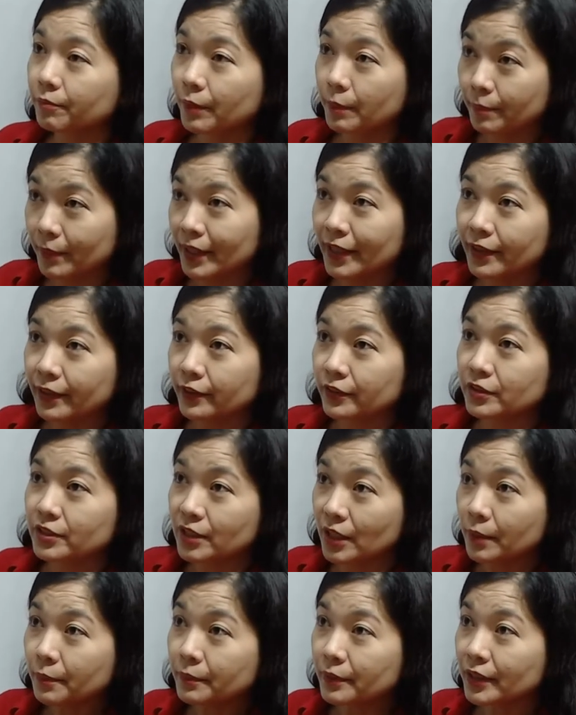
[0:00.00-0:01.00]
prepared
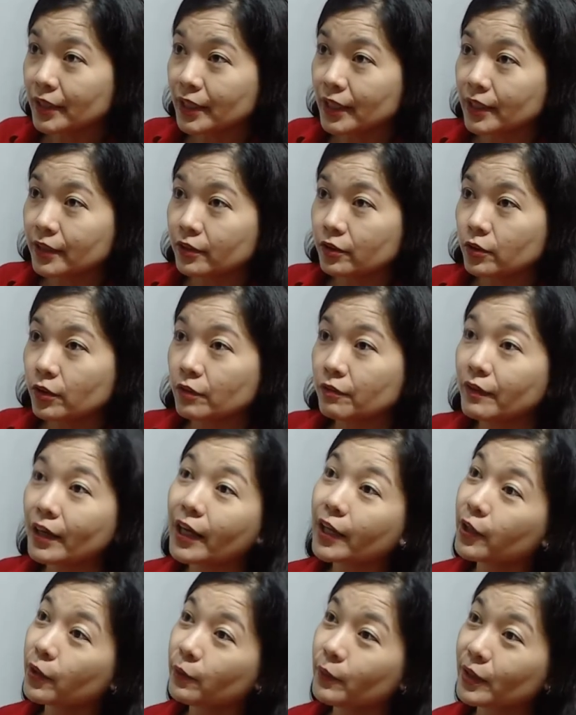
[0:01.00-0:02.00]
something to
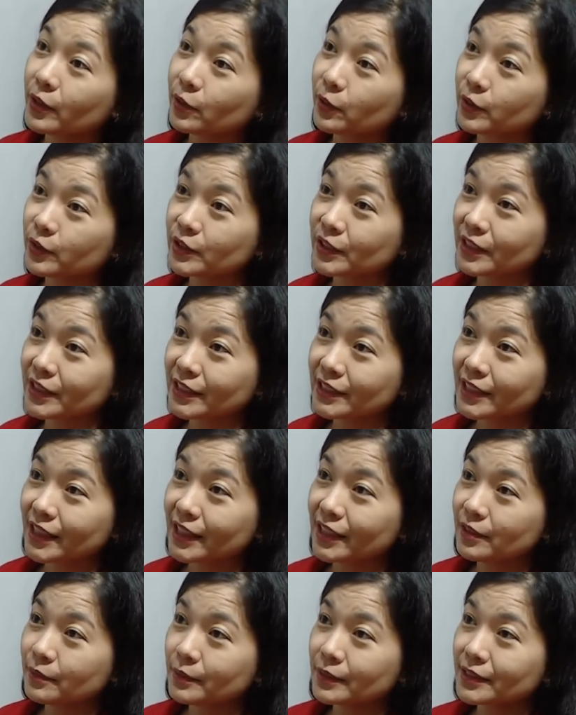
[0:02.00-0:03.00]
evacuate also these
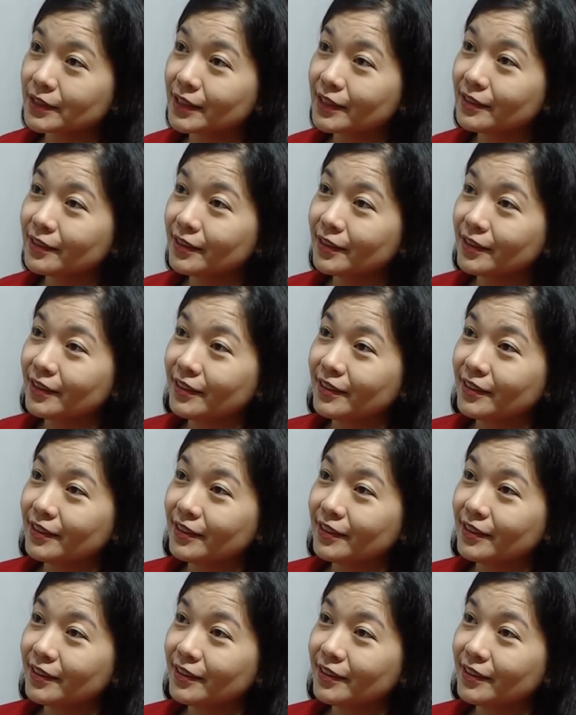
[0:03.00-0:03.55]
animals, then,